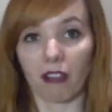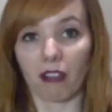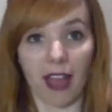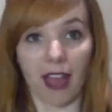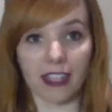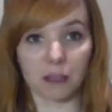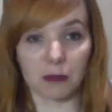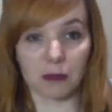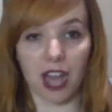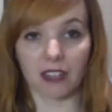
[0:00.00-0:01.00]
last but
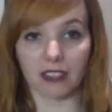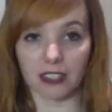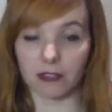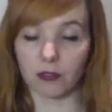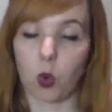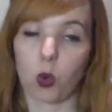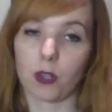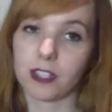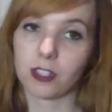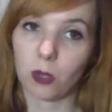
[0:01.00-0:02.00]
not least, of
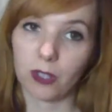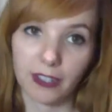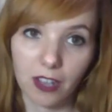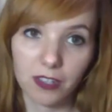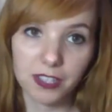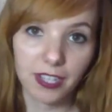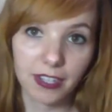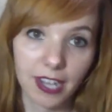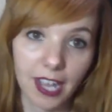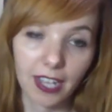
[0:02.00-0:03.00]
course, is Gordon
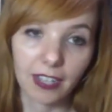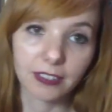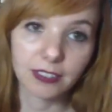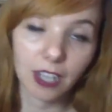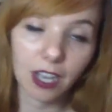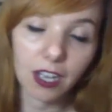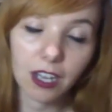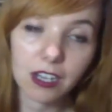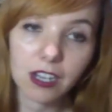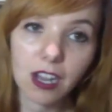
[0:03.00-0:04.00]
Nelson, and
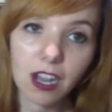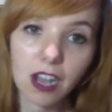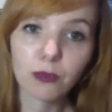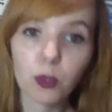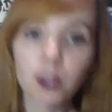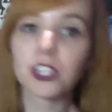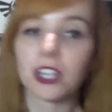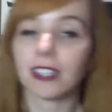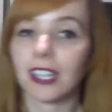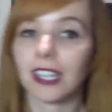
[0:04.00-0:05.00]

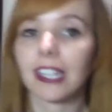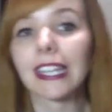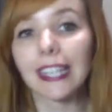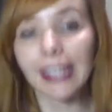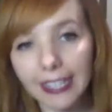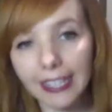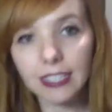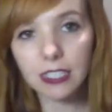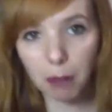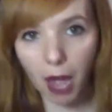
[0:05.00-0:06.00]
unfortunately,
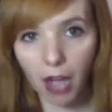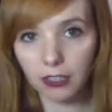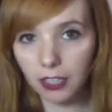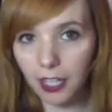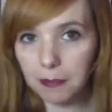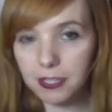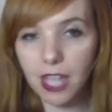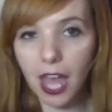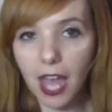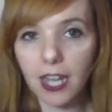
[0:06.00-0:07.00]
his apocalypse
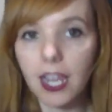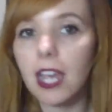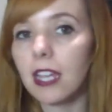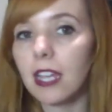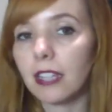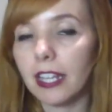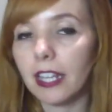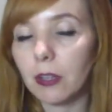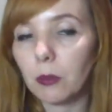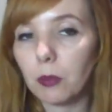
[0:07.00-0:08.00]
that
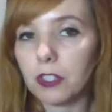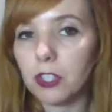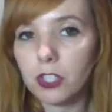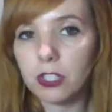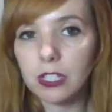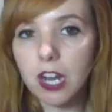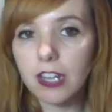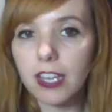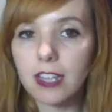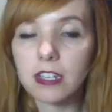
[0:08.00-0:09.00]
he was stuck
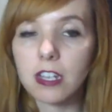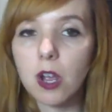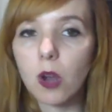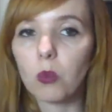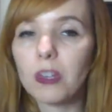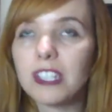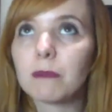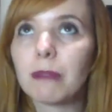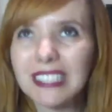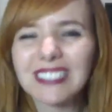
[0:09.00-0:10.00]
in was
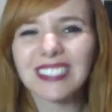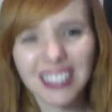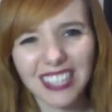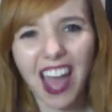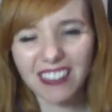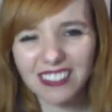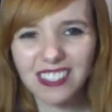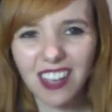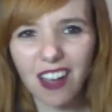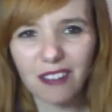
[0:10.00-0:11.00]
basically the end
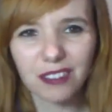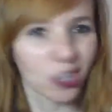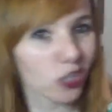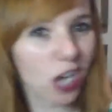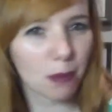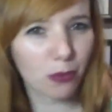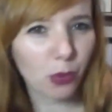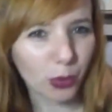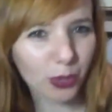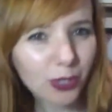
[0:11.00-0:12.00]
of Little Shop of
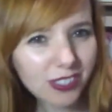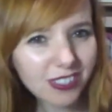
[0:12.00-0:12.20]
Horrors.